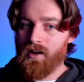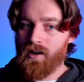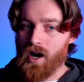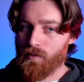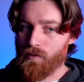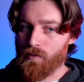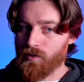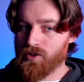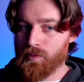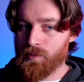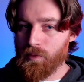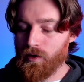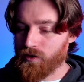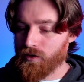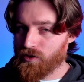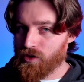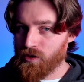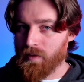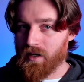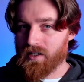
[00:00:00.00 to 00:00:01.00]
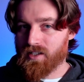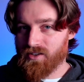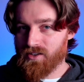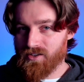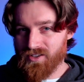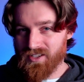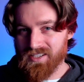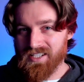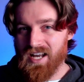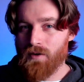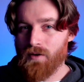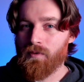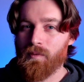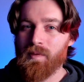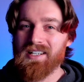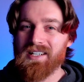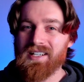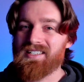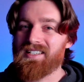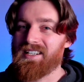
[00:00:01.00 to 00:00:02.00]
I won't spoil too much because there's a lot when we
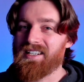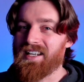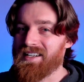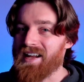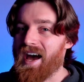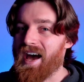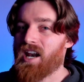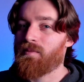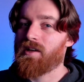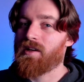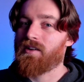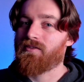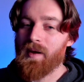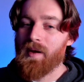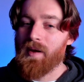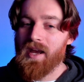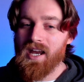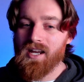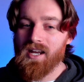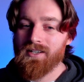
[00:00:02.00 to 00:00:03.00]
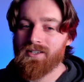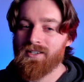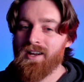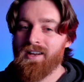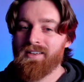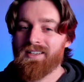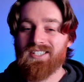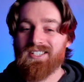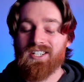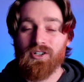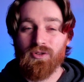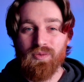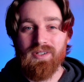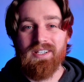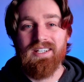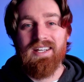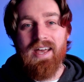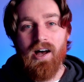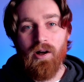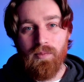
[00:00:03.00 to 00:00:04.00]
get to the anatomy of the page that's going to
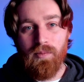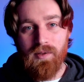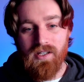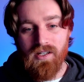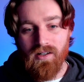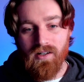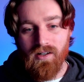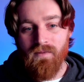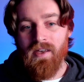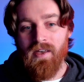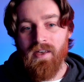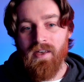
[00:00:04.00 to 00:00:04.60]
really help here.